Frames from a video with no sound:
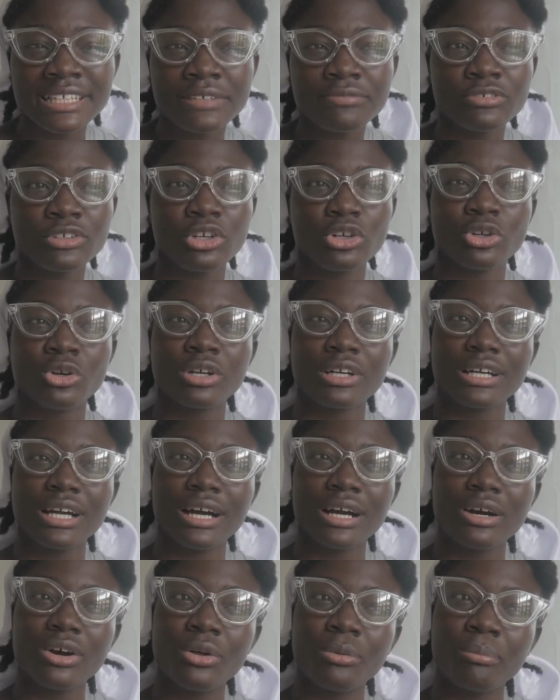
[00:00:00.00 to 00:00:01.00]
even
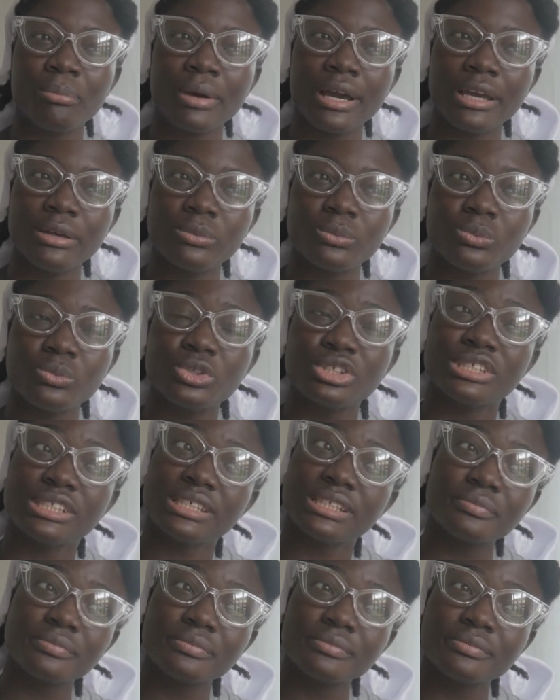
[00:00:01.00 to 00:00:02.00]
longer on my
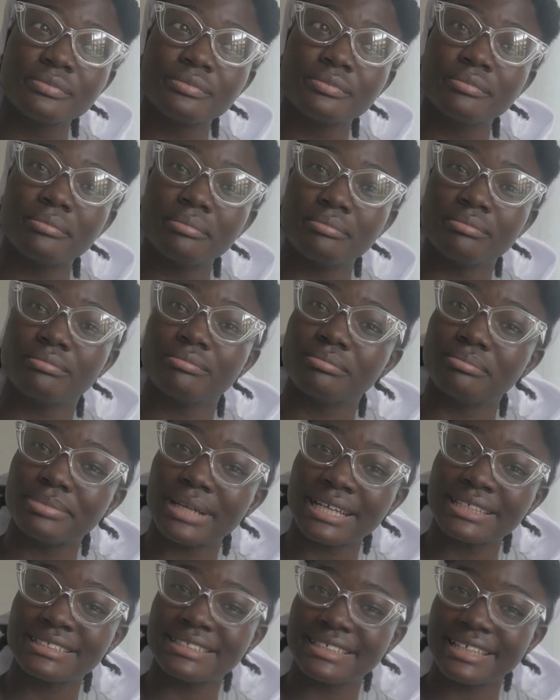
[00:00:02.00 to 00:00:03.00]
wooden
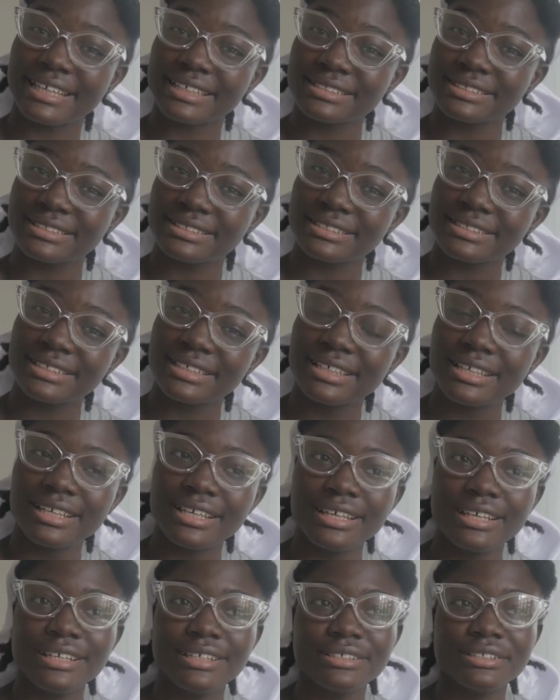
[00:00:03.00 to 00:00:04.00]
basket.
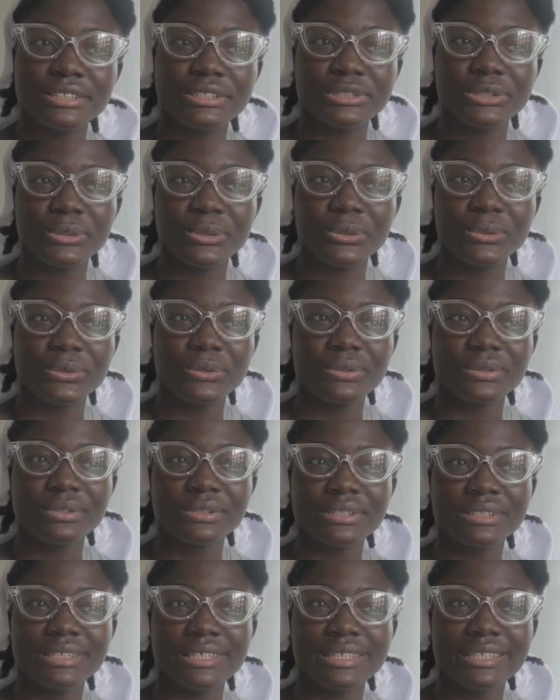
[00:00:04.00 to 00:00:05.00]
So
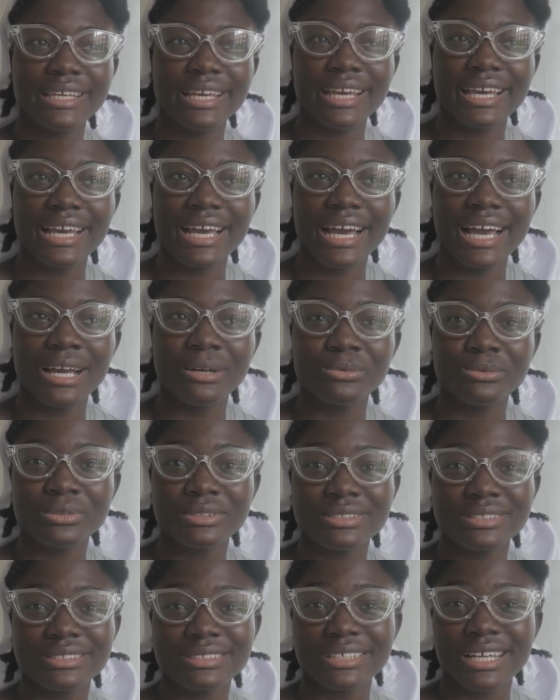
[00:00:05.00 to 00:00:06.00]
yeah, I
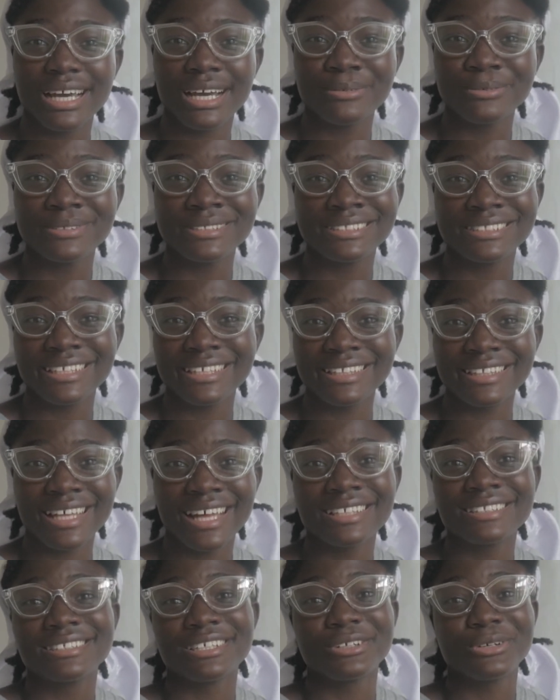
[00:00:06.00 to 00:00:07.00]
would say
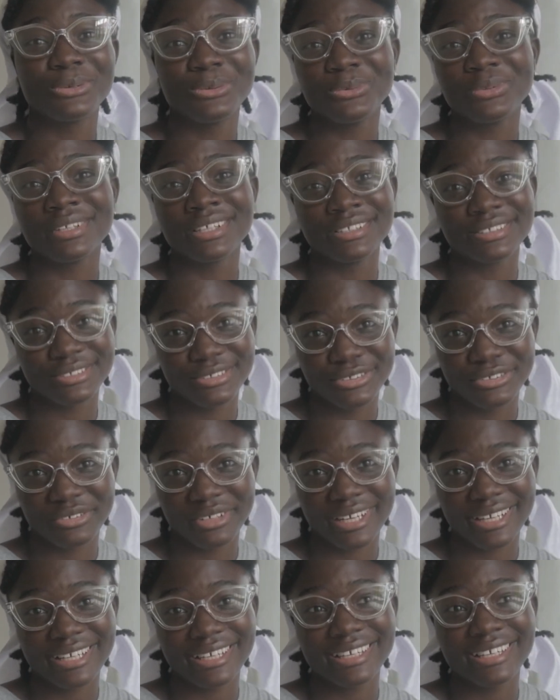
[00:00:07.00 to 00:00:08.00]
that's a cool thing to
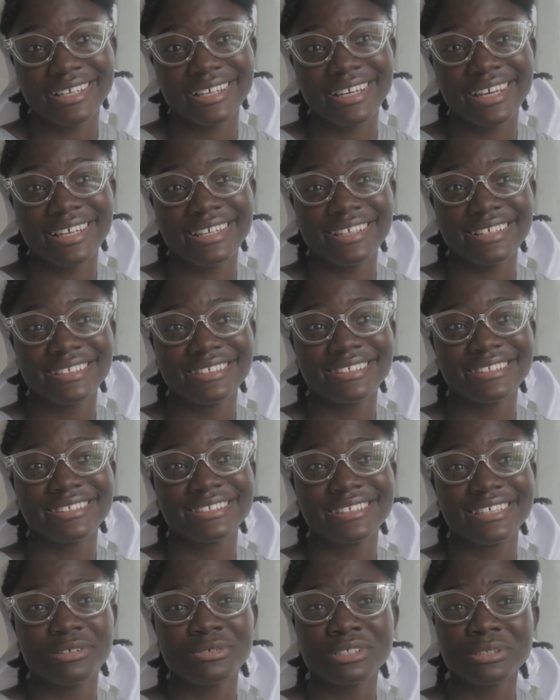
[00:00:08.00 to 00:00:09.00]
try, and
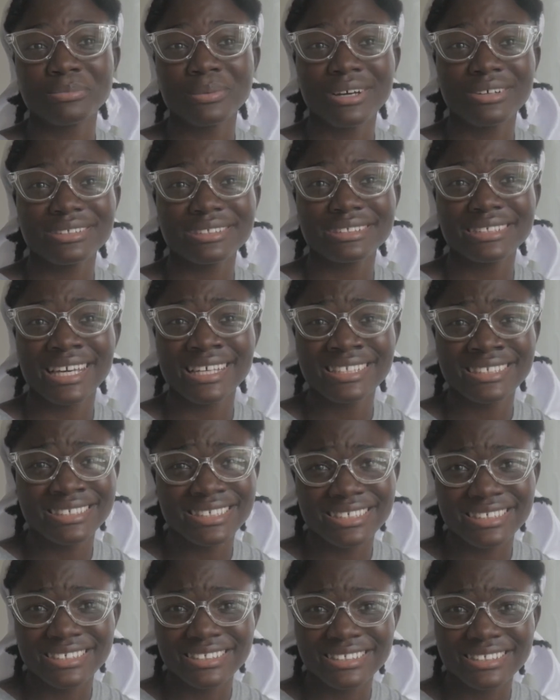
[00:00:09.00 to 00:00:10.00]
it was about 10
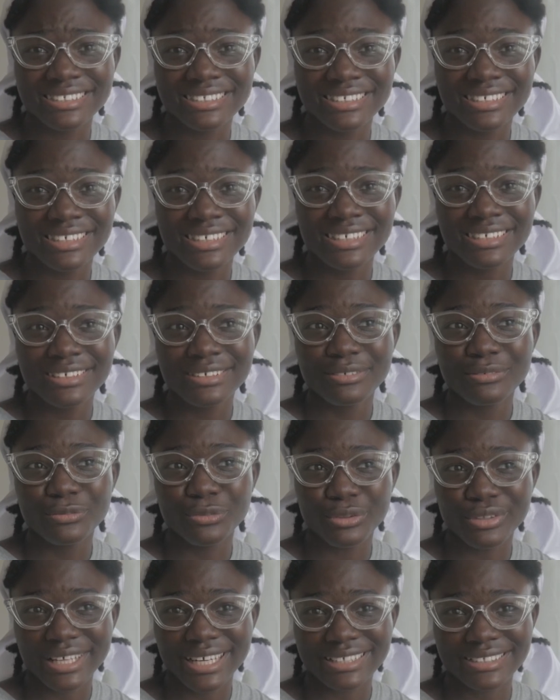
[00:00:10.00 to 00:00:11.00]
cedis
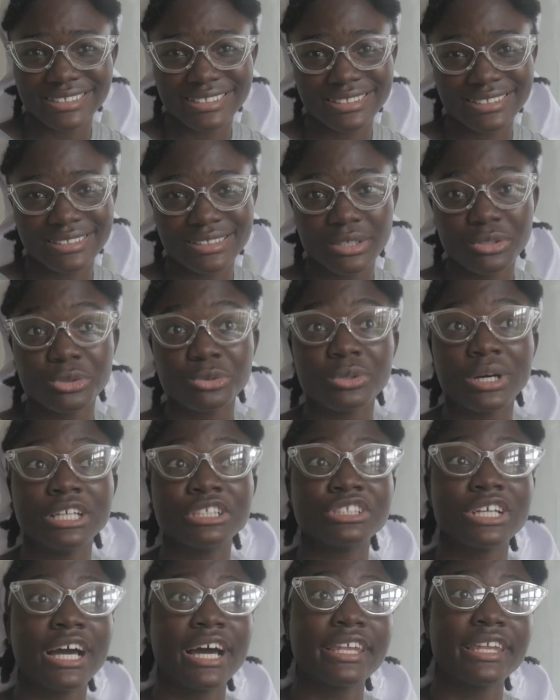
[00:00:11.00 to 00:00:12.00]
for that. Oh, I
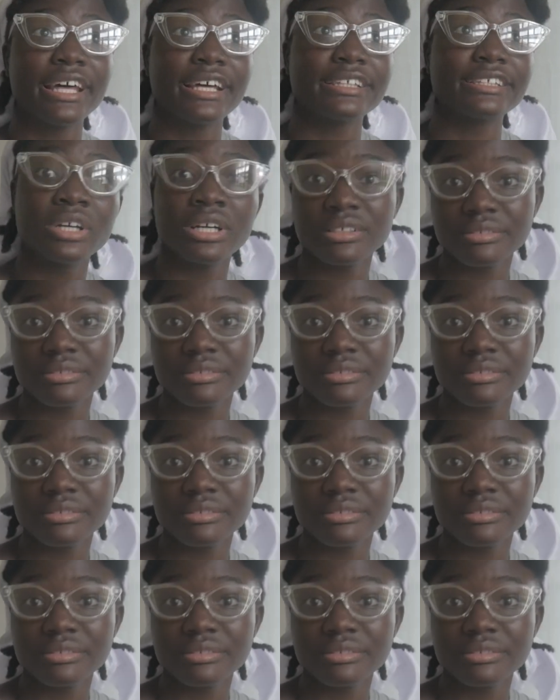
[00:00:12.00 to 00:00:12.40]
should add that.